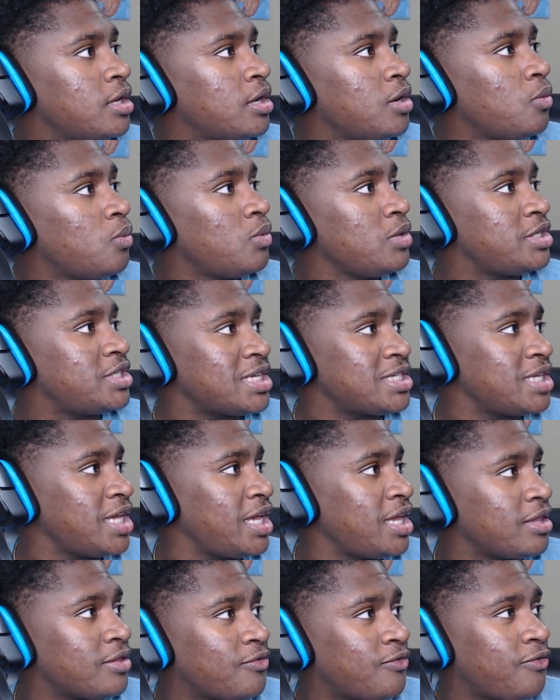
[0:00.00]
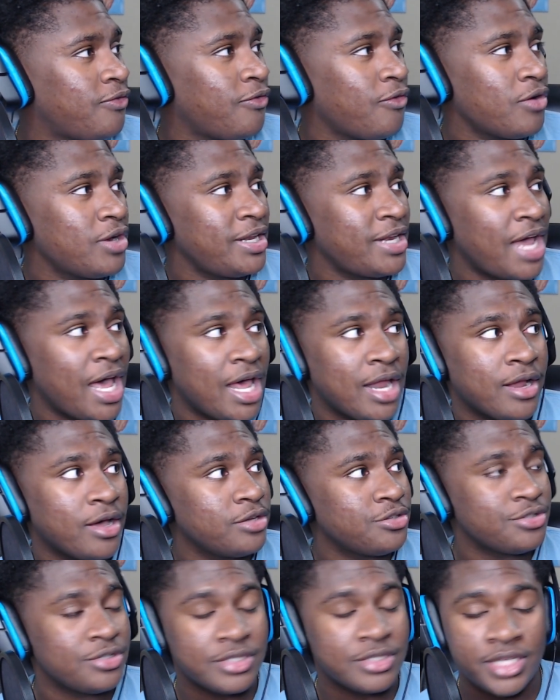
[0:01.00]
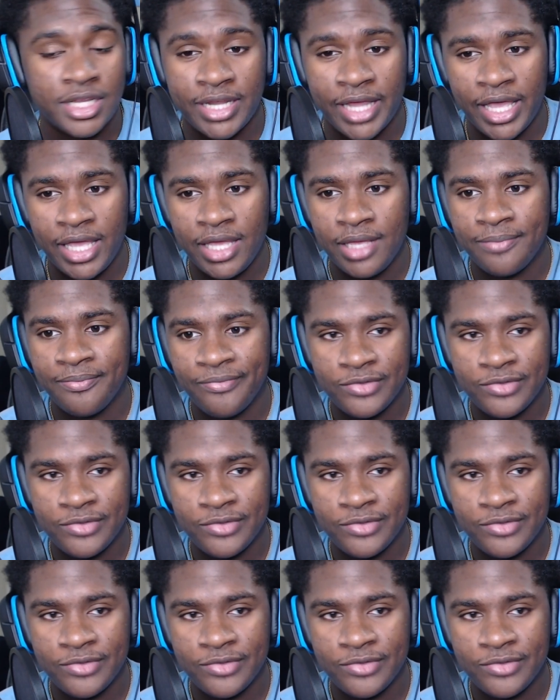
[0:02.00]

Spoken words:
4,900 today.